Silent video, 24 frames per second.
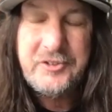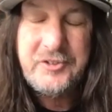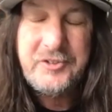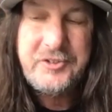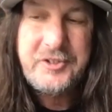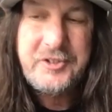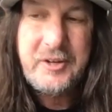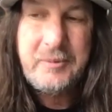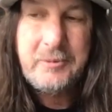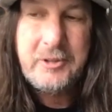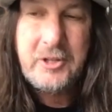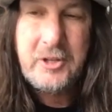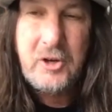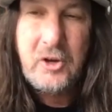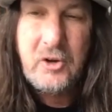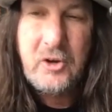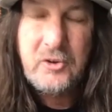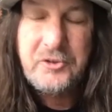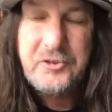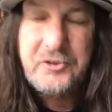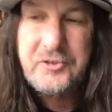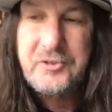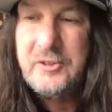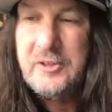And some of
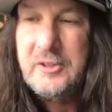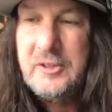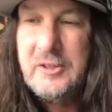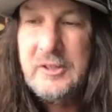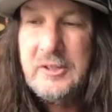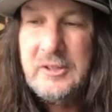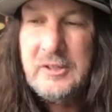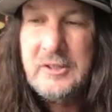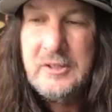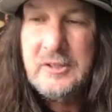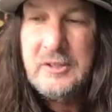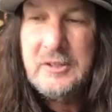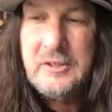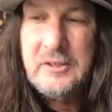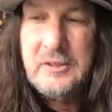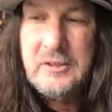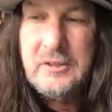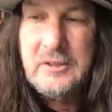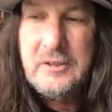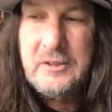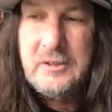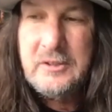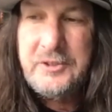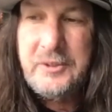those
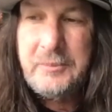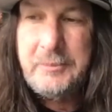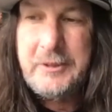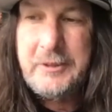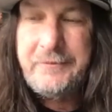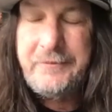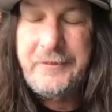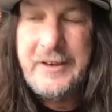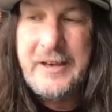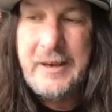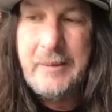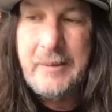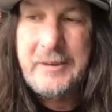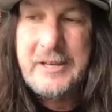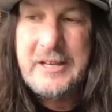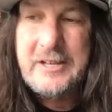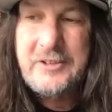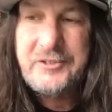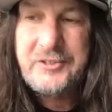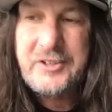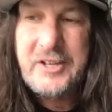some of the fan base